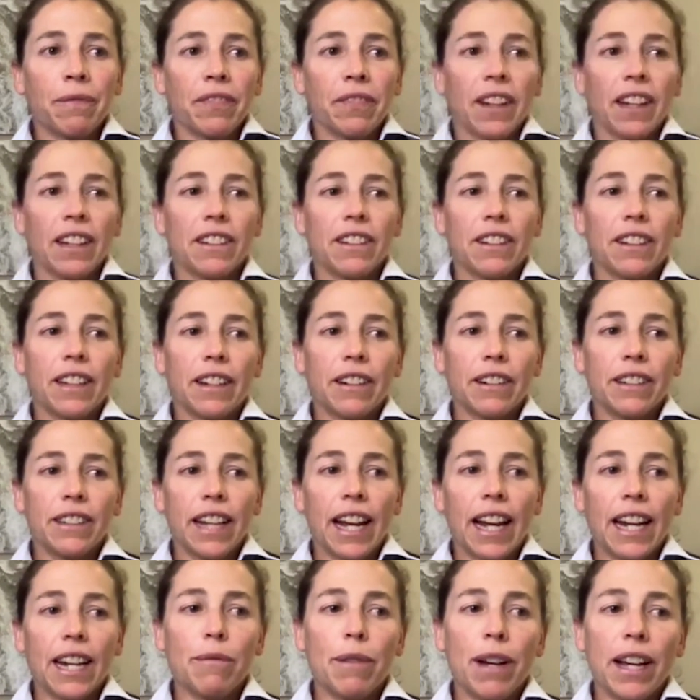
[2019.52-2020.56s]
And so they were
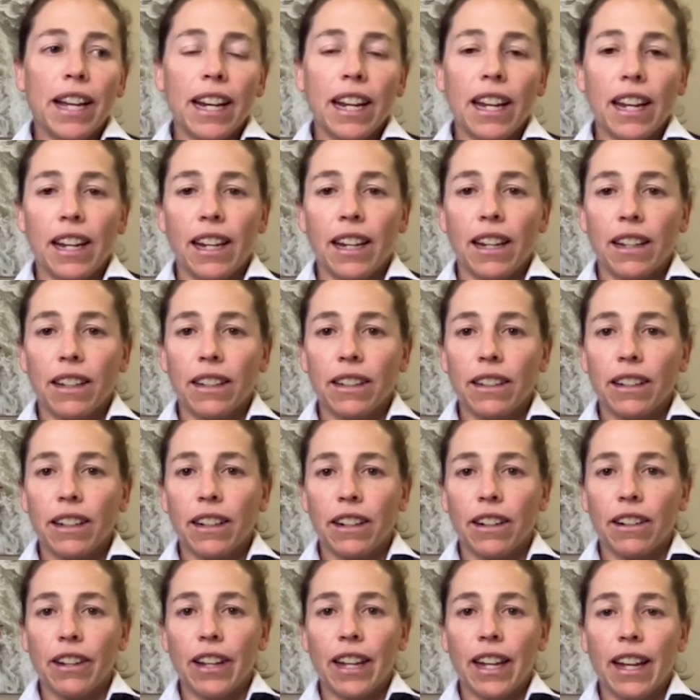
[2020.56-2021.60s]
dynamiting,
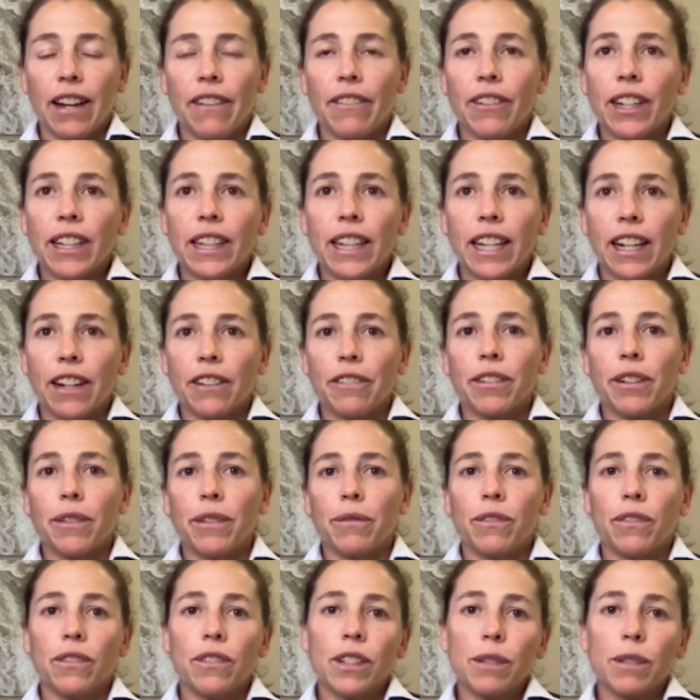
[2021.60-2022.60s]
everything from